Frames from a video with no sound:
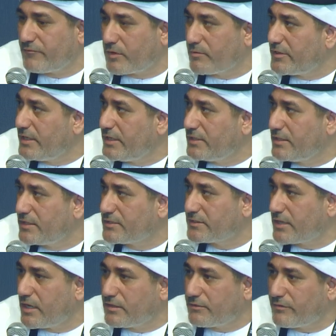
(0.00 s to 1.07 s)
From the leaders
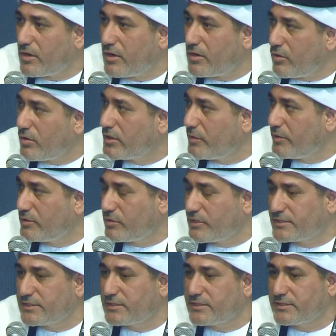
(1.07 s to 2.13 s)
and all the way to the
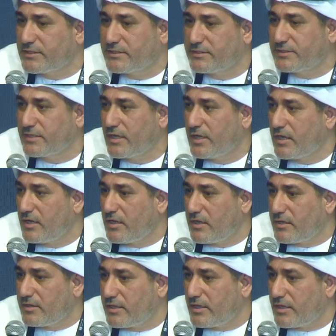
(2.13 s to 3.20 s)
citizens,
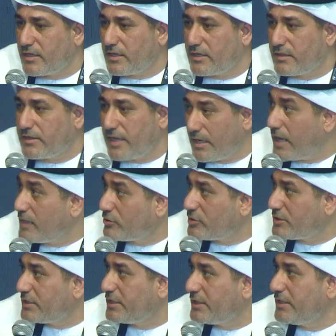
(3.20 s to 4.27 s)
they like to
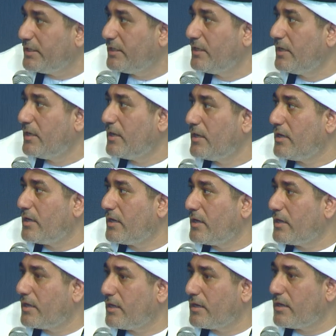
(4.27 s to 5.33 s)
see
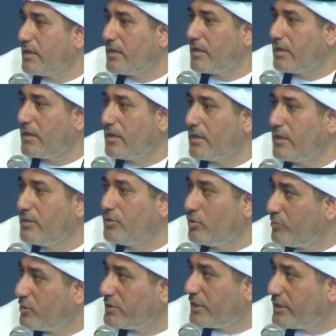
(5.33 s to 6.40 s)
a new
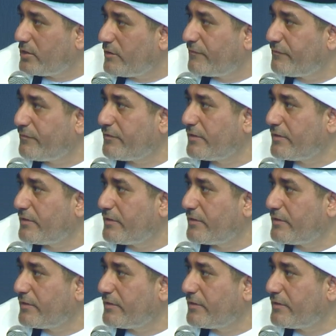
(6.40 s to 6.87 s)
modern of